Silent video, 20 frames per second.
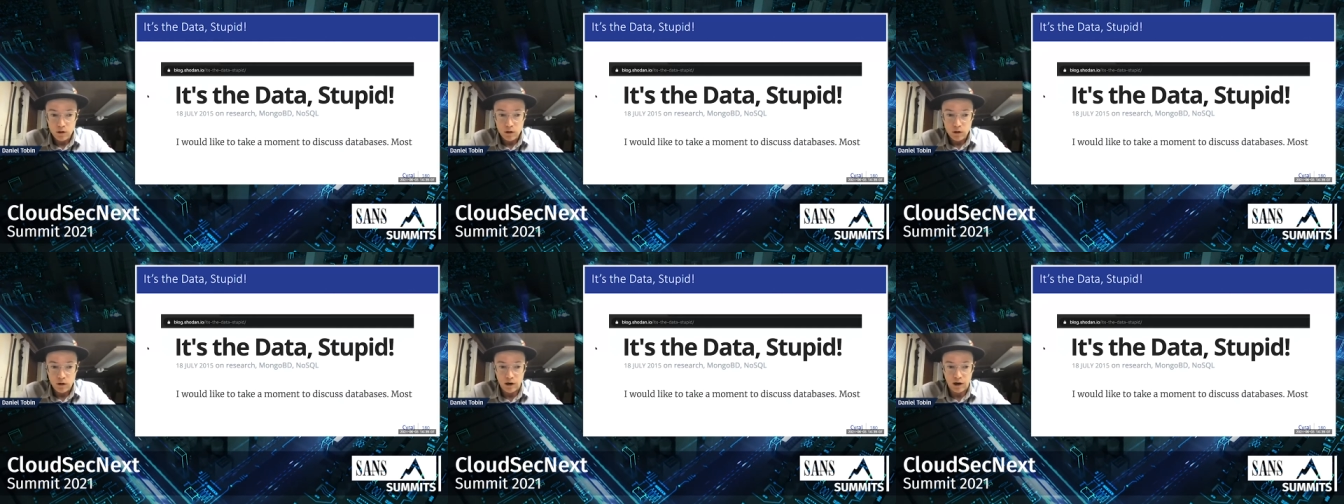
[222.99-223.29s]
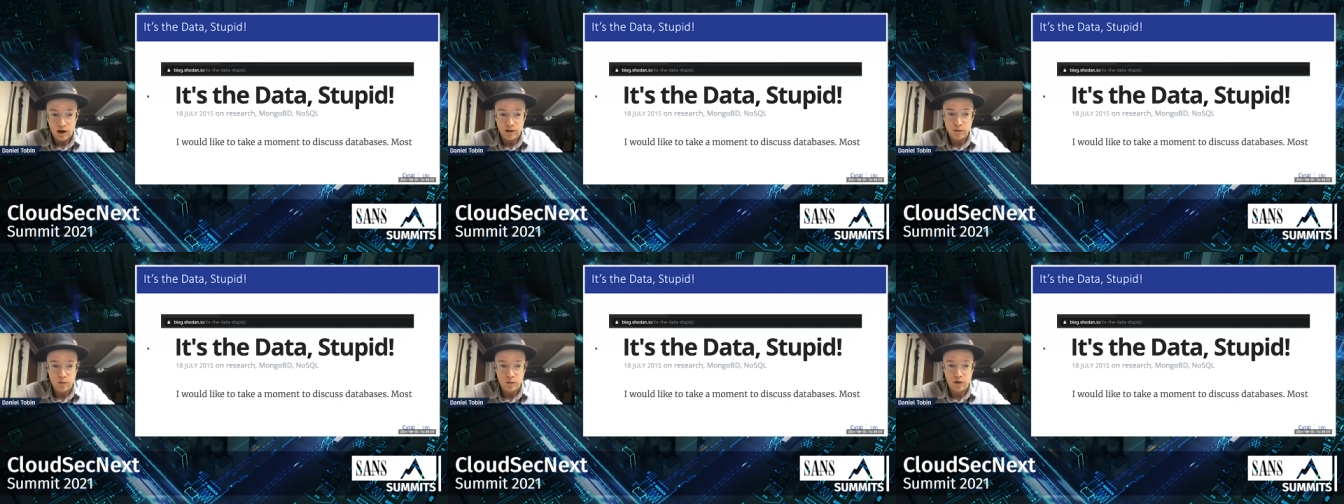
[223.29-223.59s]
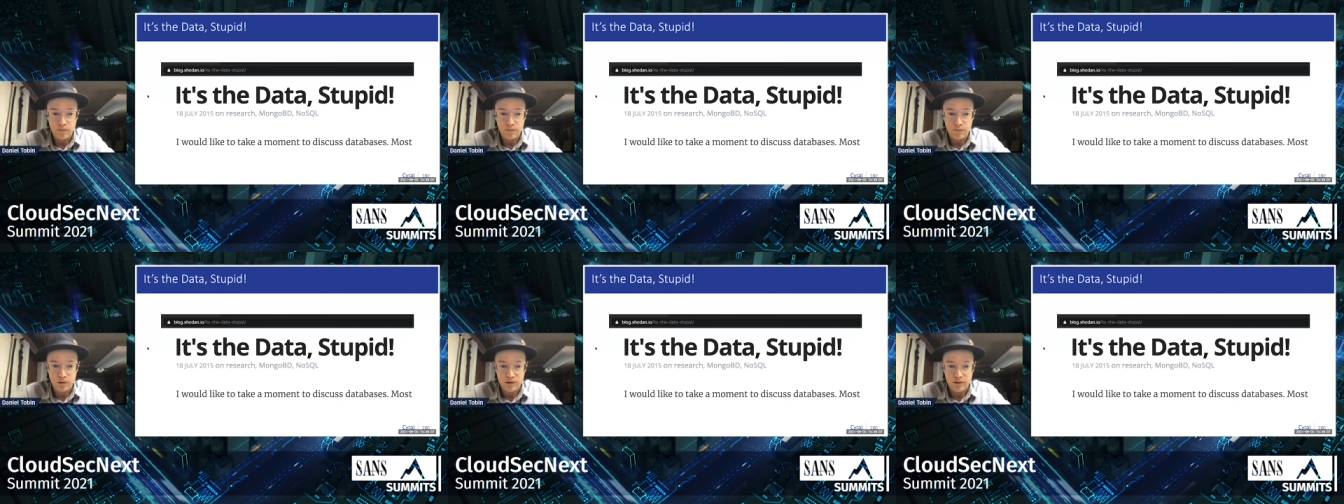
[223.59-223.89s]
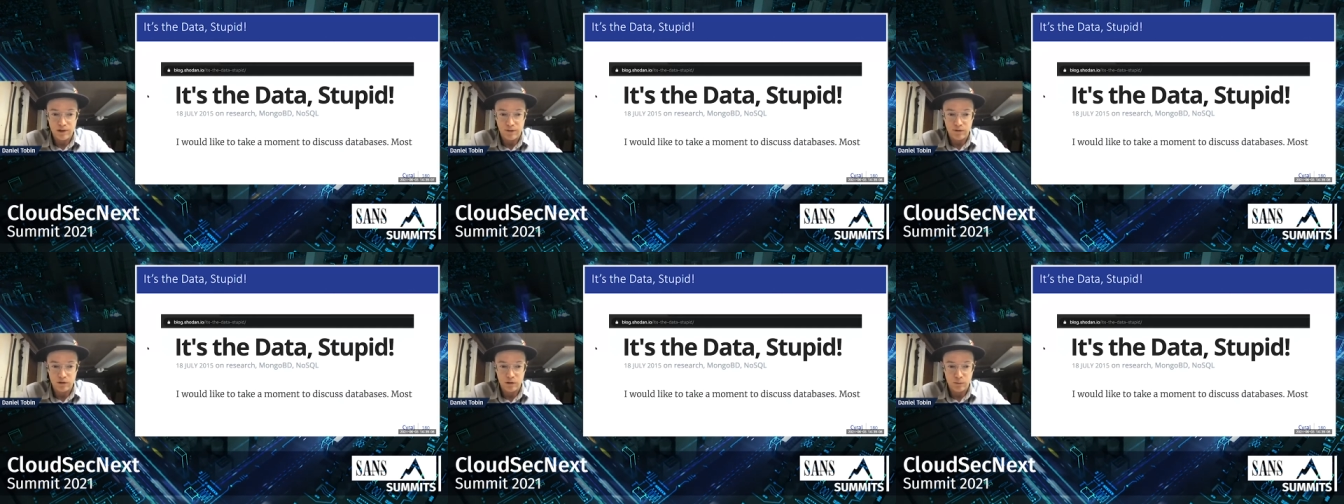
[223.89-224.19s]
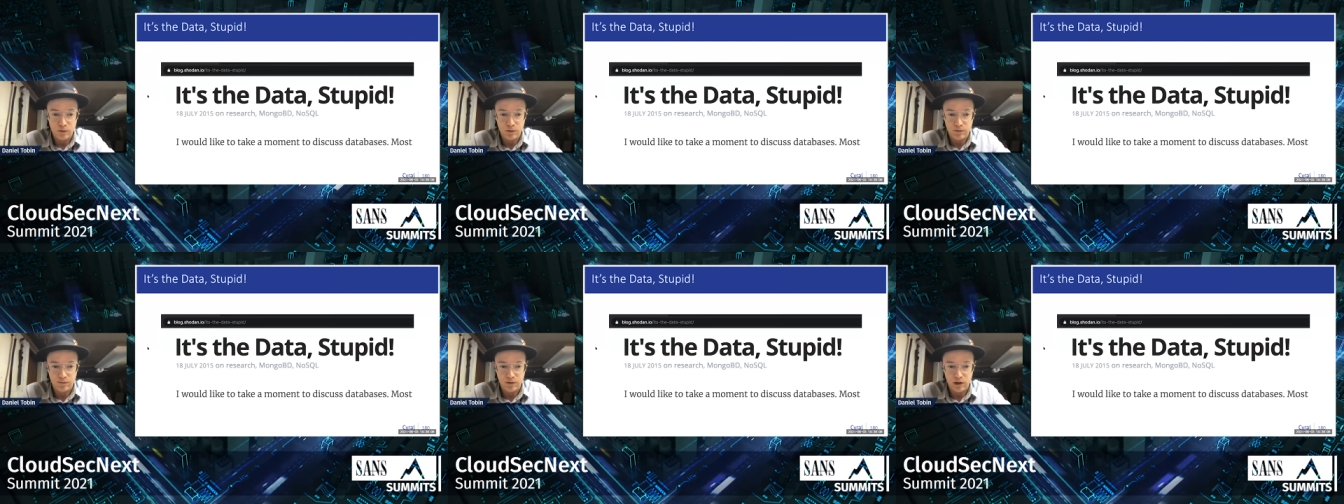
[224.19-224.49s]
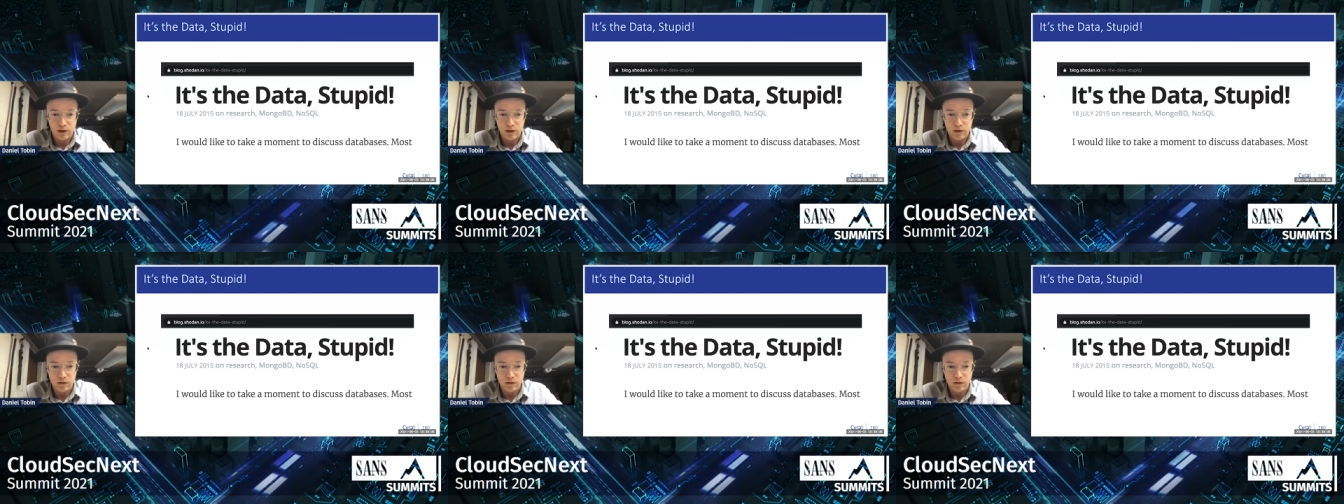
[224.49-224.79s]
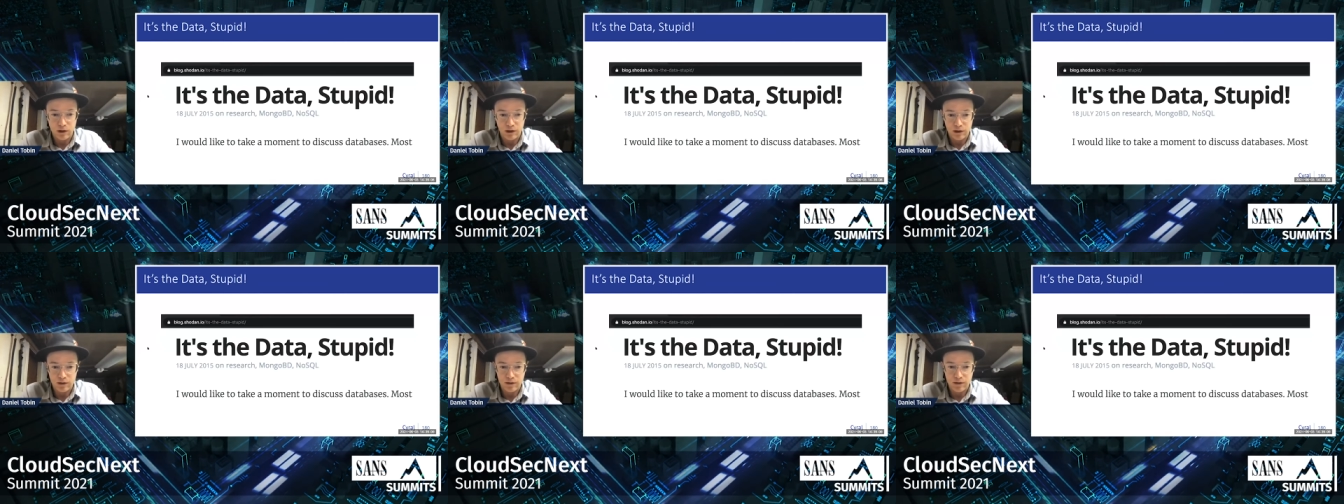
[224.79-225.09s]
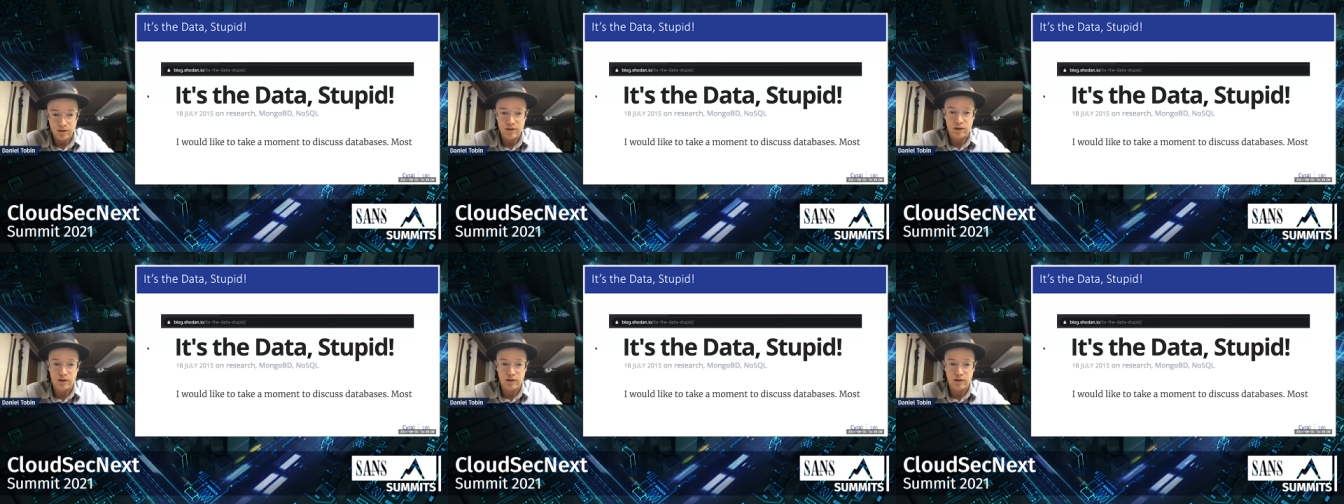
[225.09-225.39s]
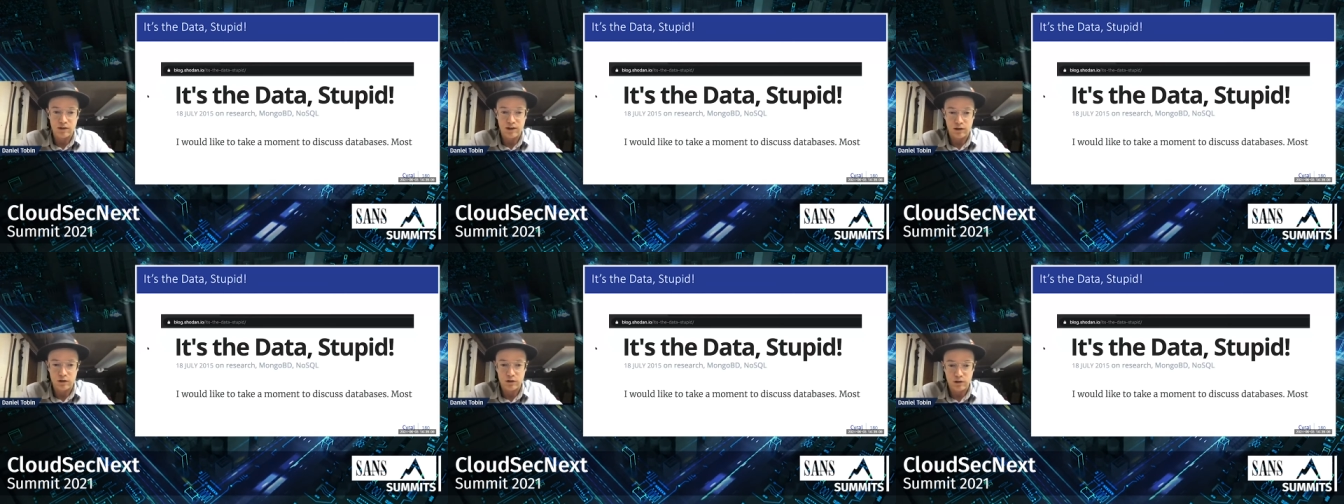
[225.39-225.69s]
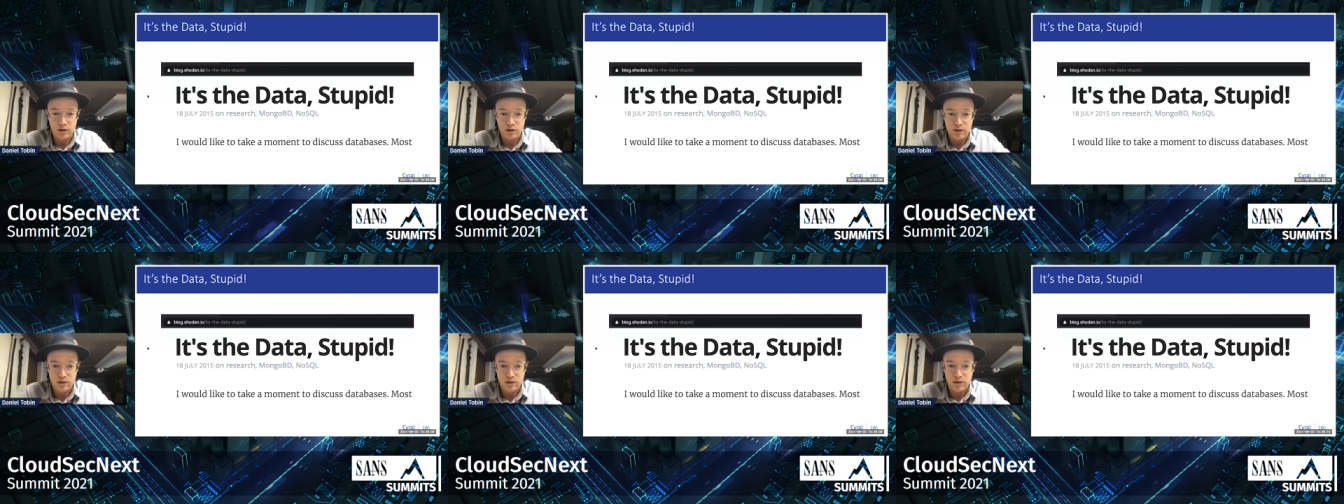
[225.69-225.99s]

24-7 uh, to provide the latest intelligence.